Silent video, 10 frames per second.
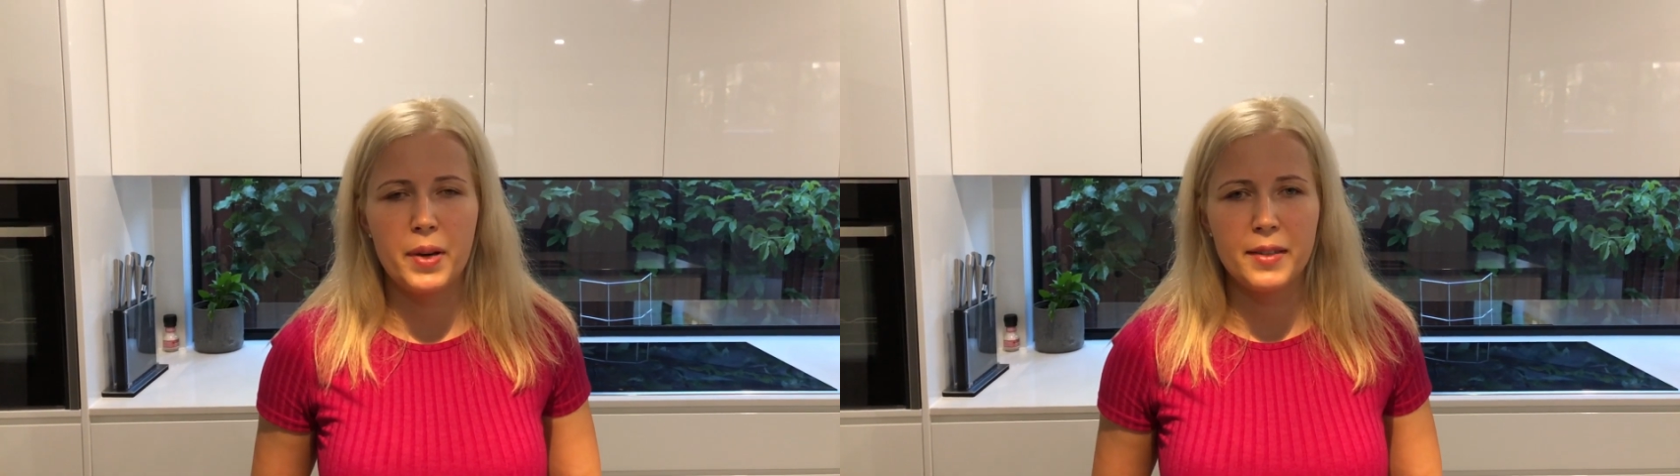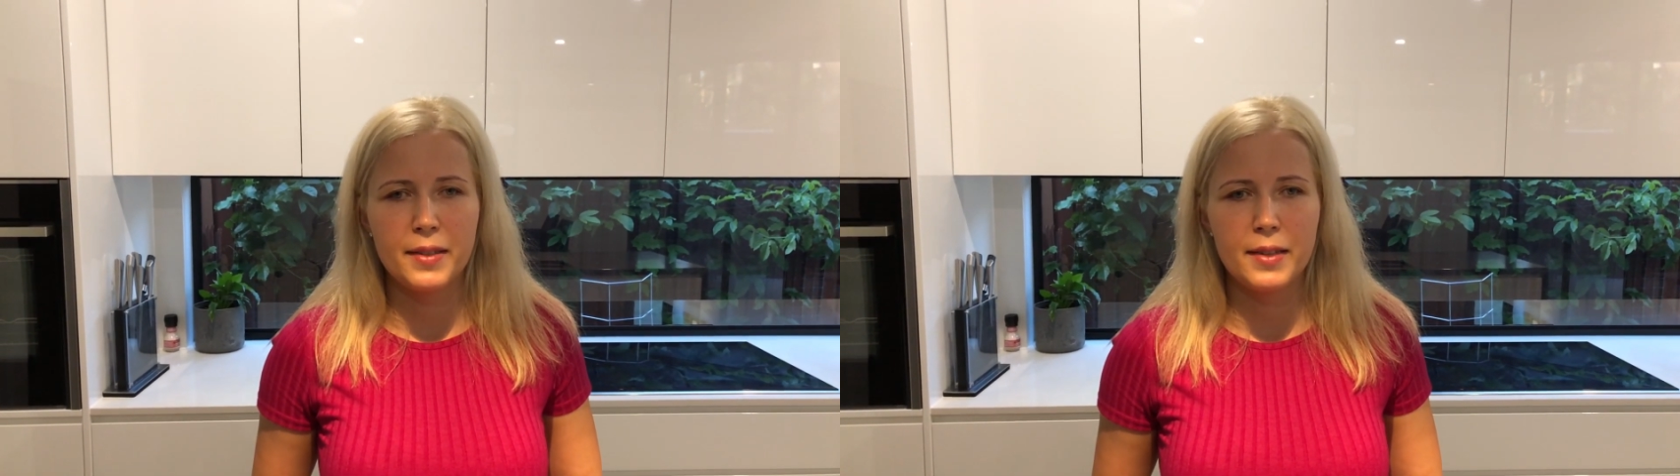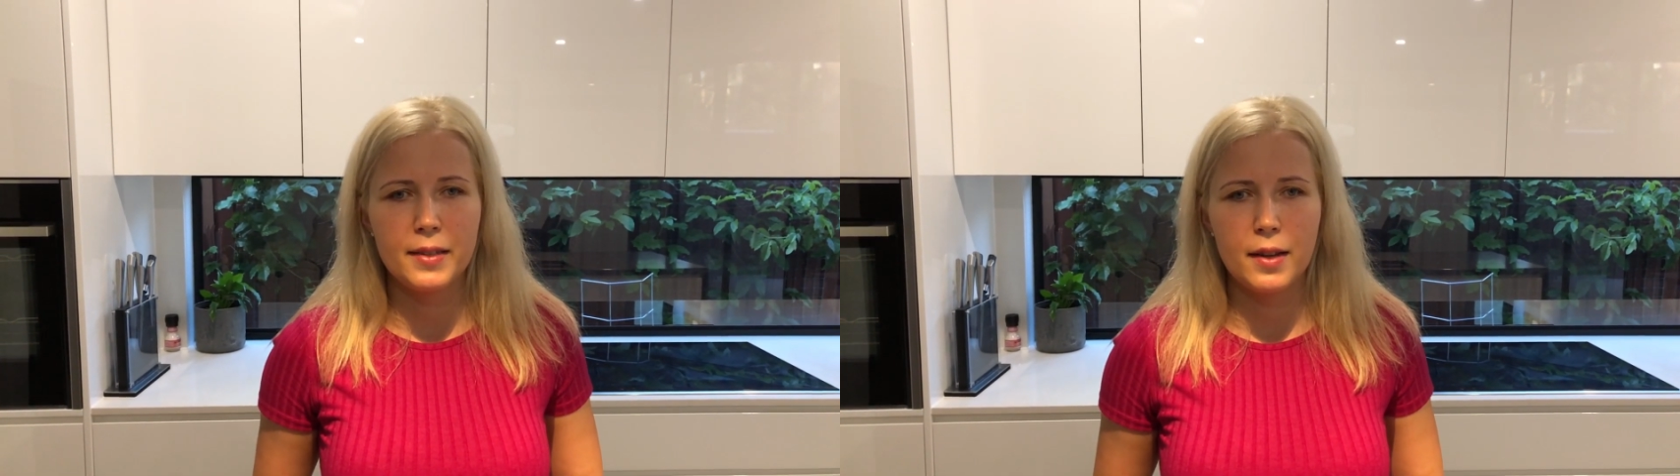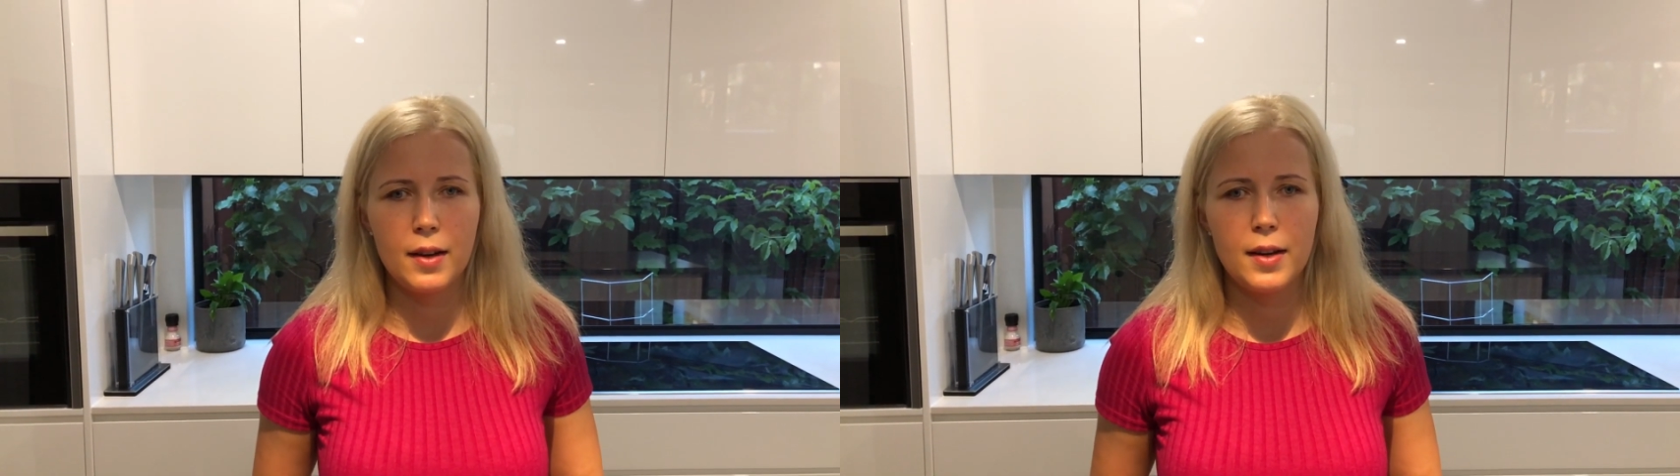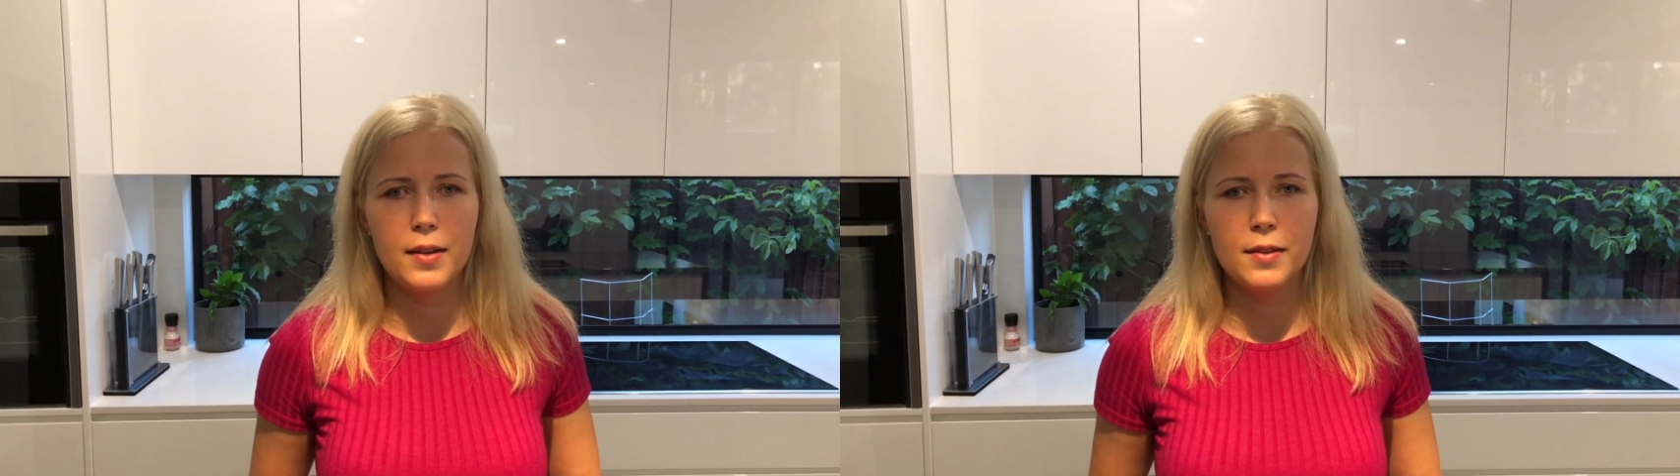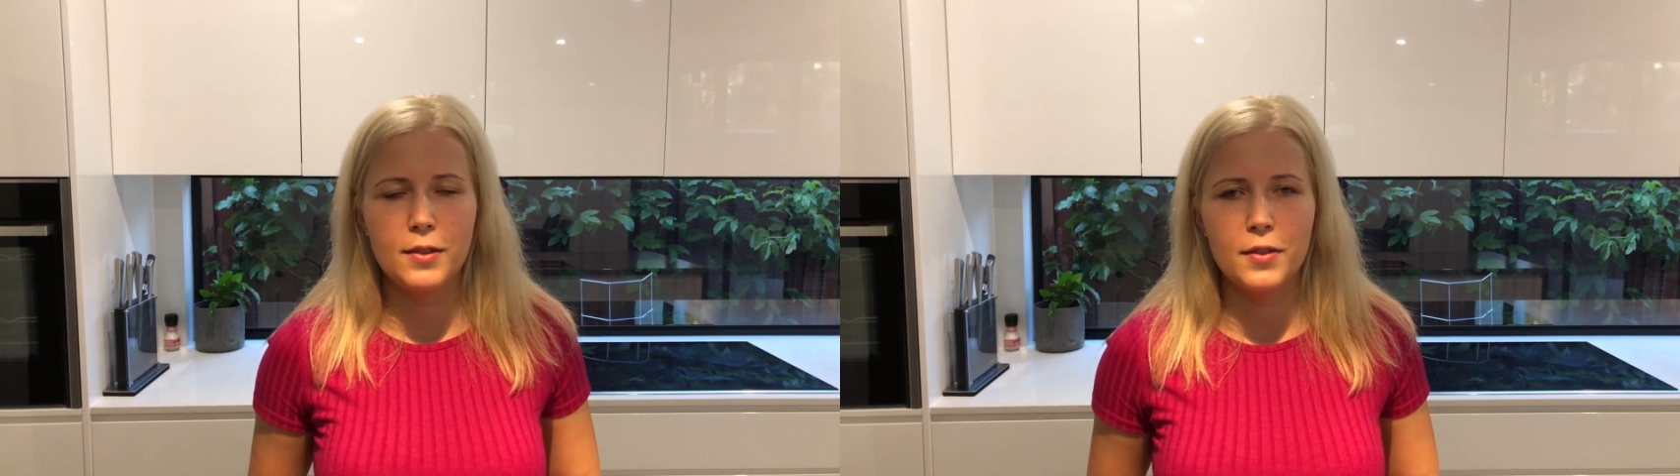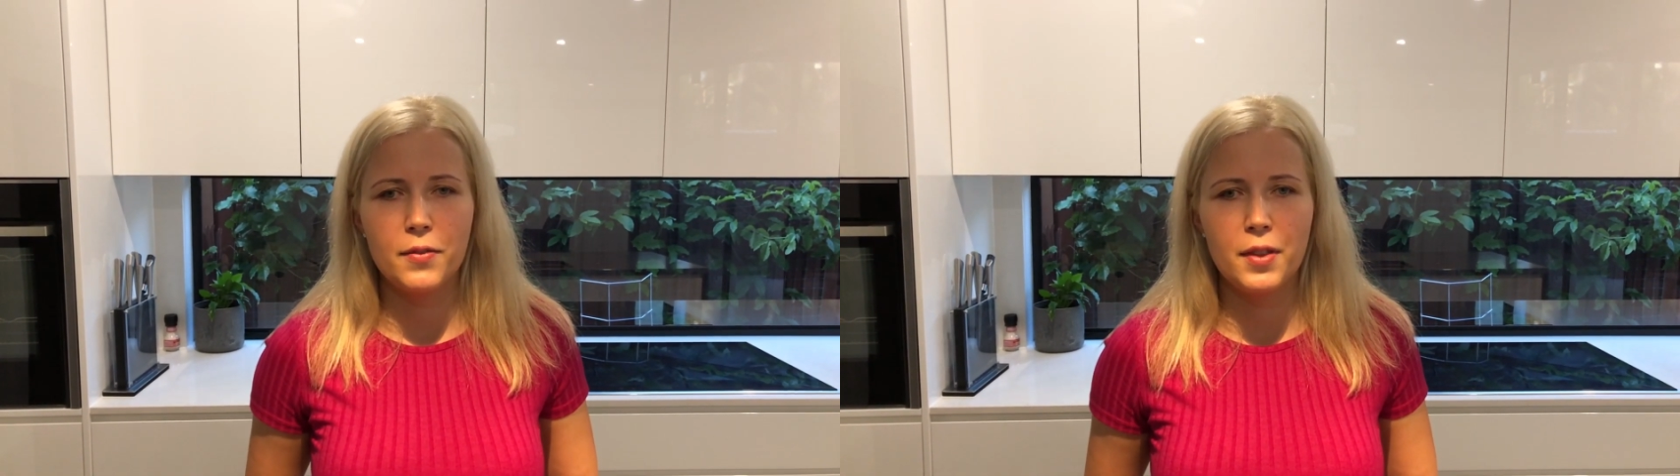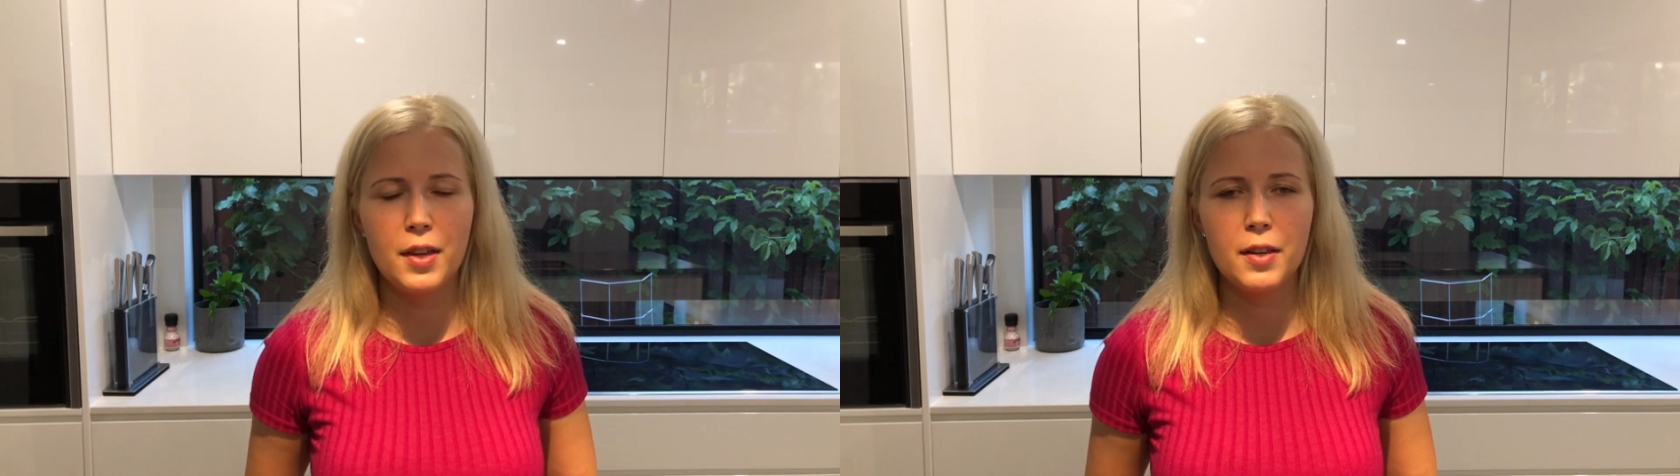
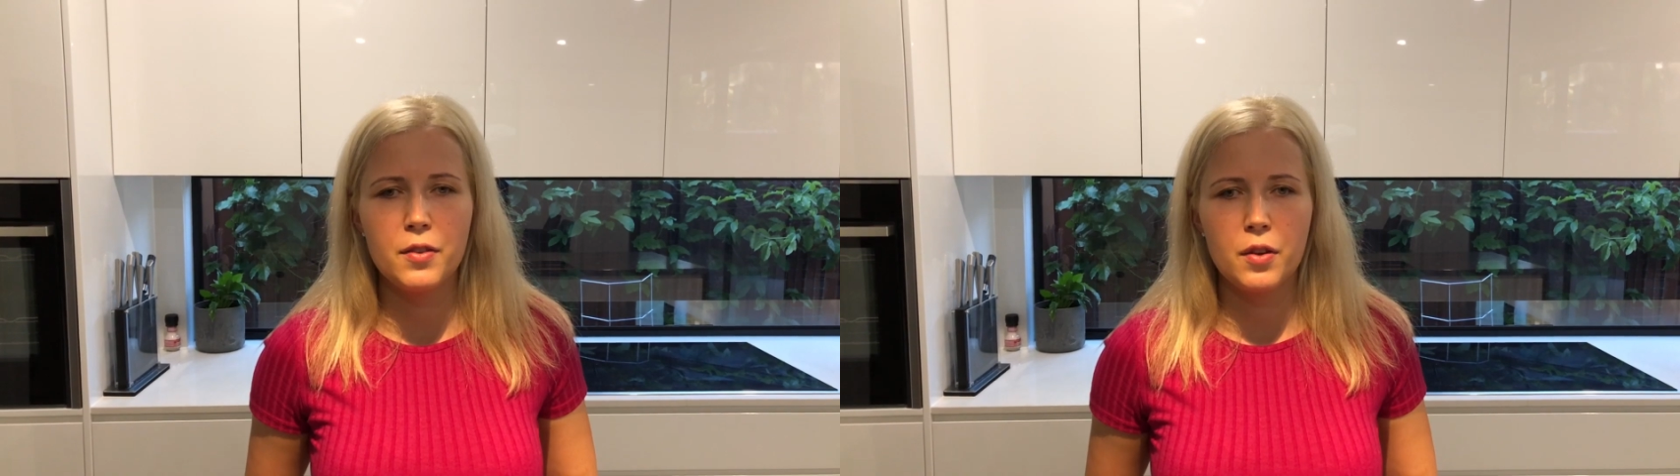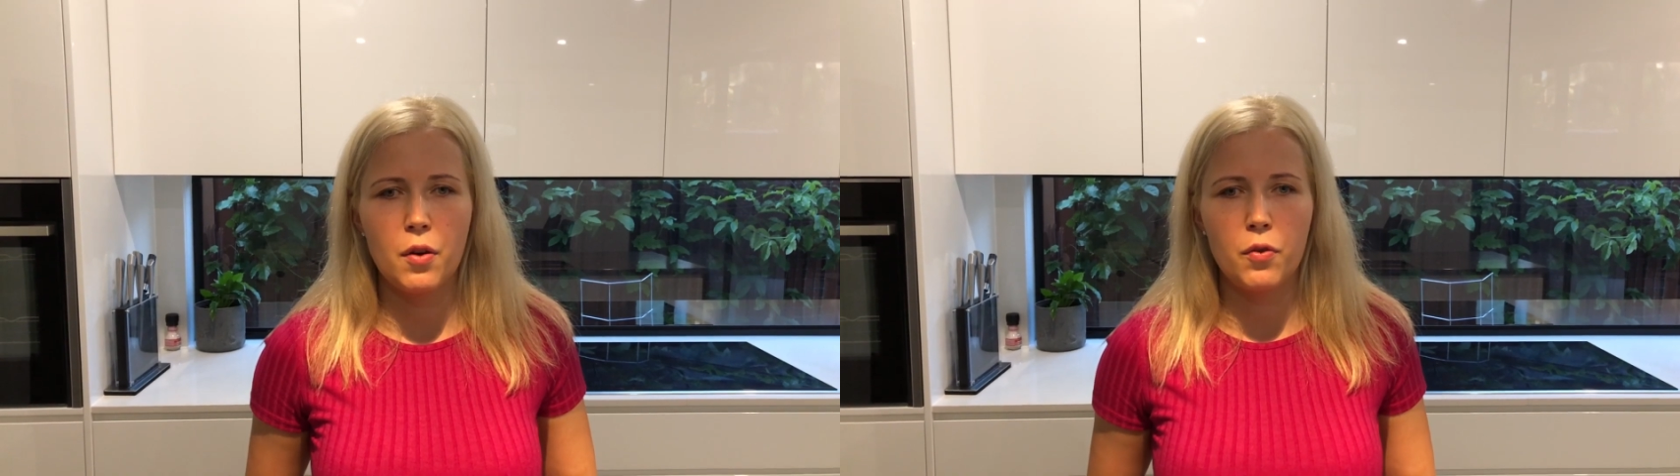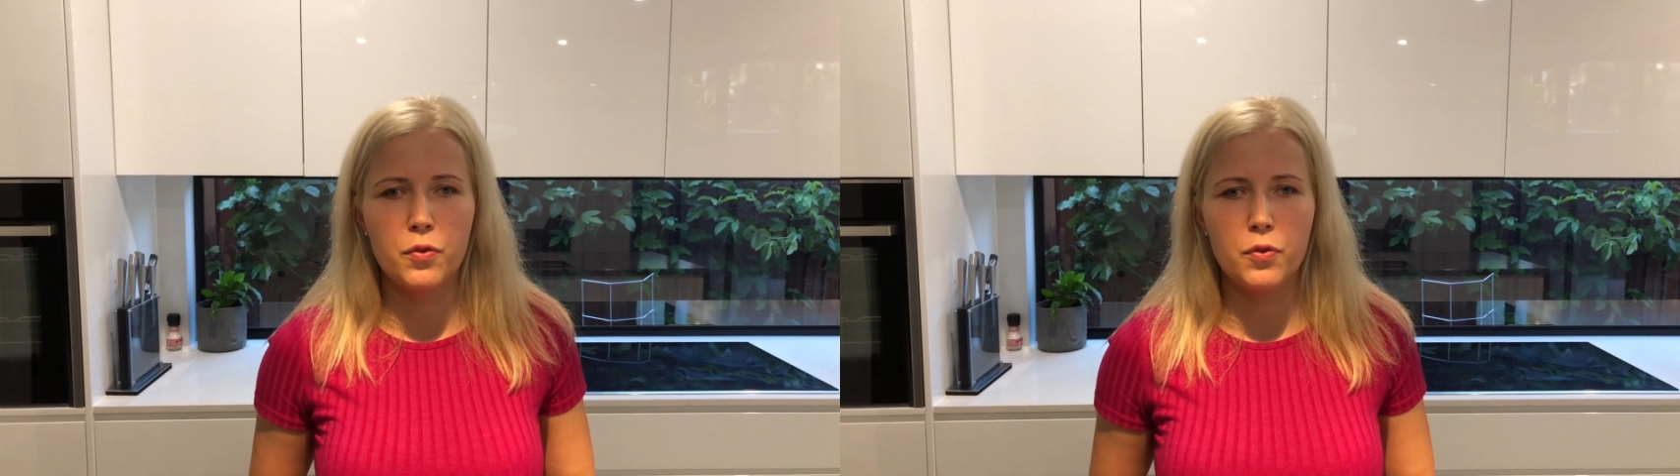pesticides with it.